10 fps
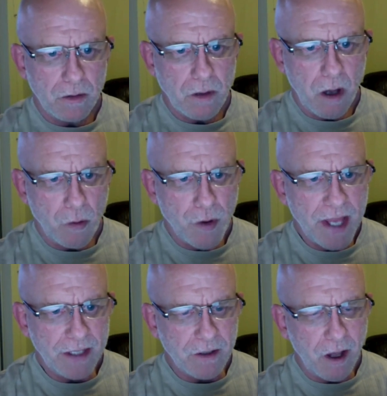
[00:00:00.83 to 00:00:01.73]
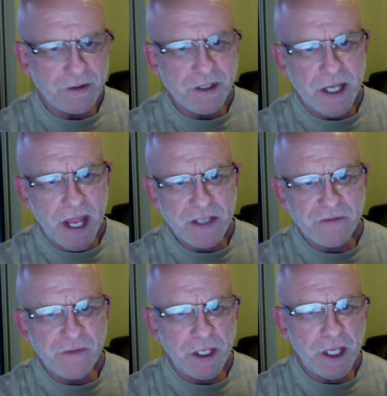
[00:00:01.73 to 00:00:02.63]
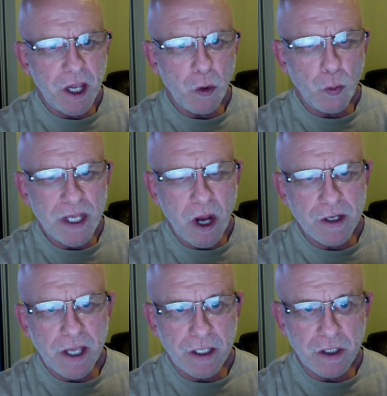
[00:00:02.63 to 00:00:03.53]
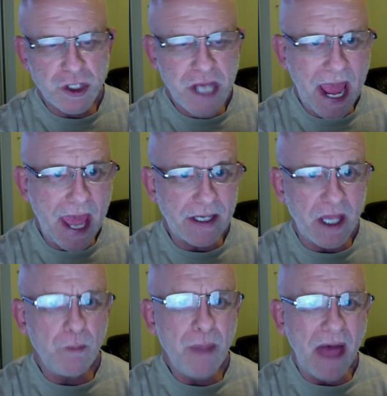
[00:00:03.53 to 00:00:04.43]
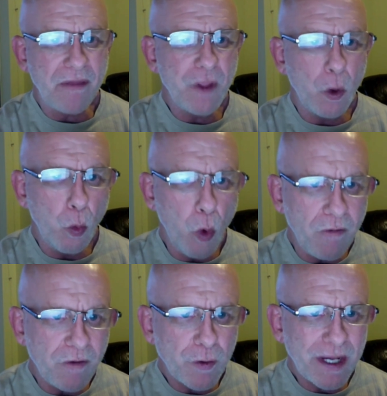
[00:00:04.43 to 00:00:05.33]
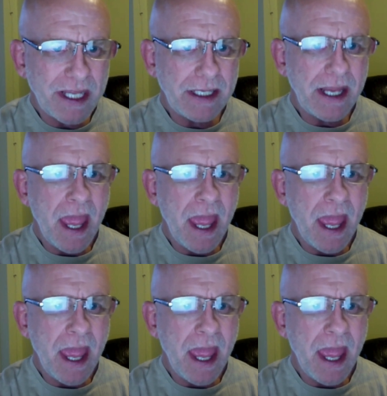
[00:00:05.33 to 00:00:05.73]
All right, on today's video, we are going to chat about the Wolverine